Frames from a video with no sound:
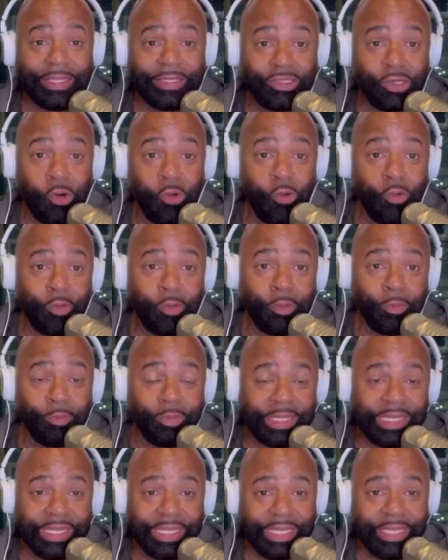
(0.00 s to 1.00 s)
don't
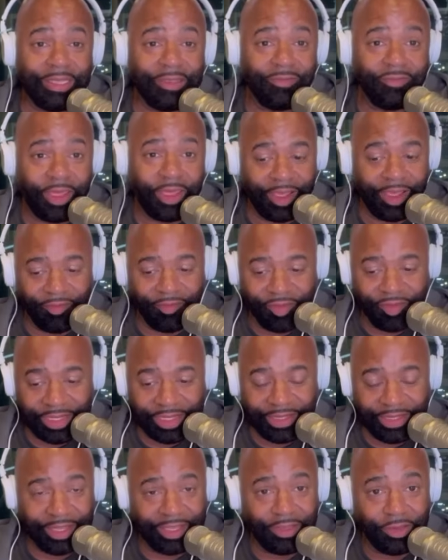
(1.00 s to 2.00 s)
believe
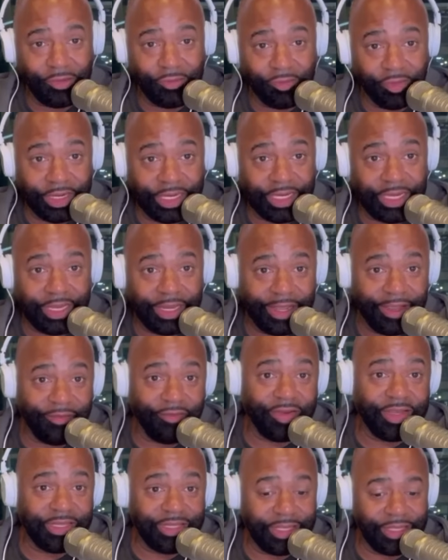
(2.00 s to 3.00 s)
everything you read,
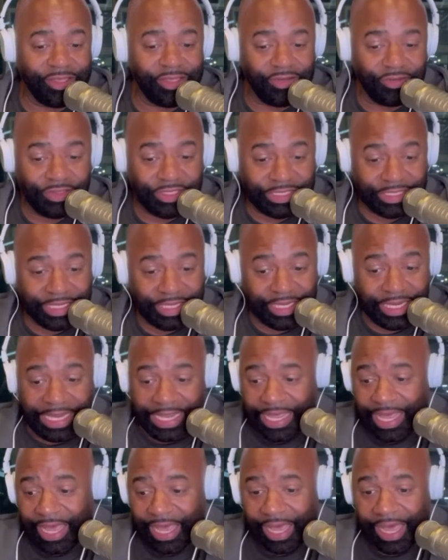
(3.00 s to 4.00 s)
everything you
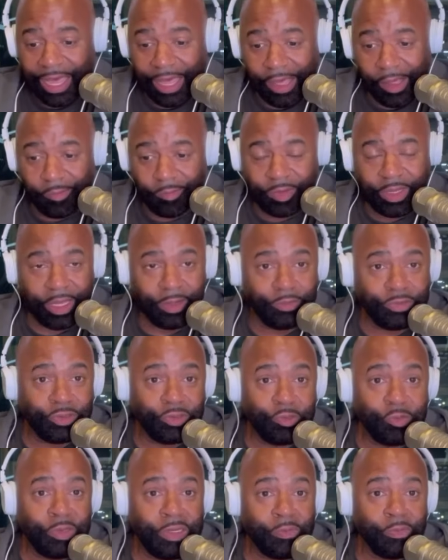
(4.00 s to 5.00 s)
see. Come
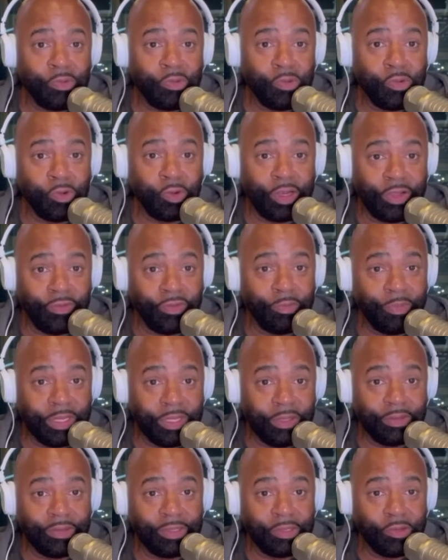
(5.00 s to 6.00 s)
to the people who are in the
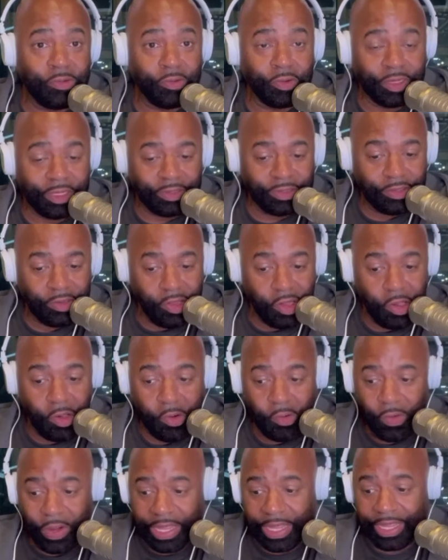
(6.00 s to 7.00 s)
building, who are in the
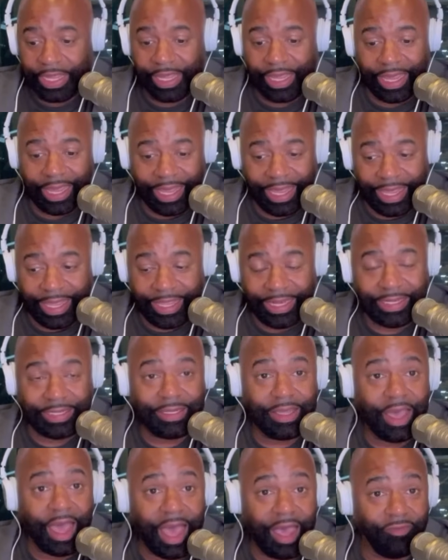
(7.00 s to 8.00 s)
know.
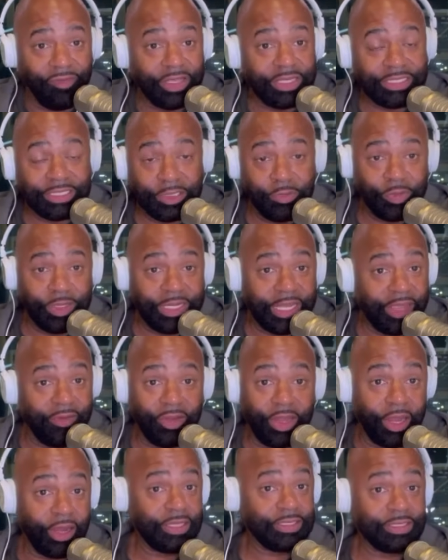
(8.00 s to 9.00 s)
And obviously when
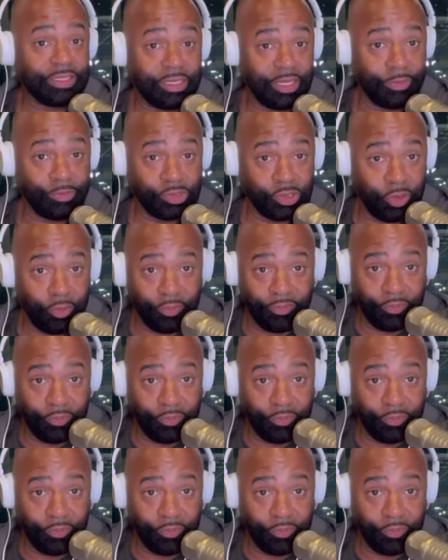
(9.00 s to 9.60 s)
David Harrison comes on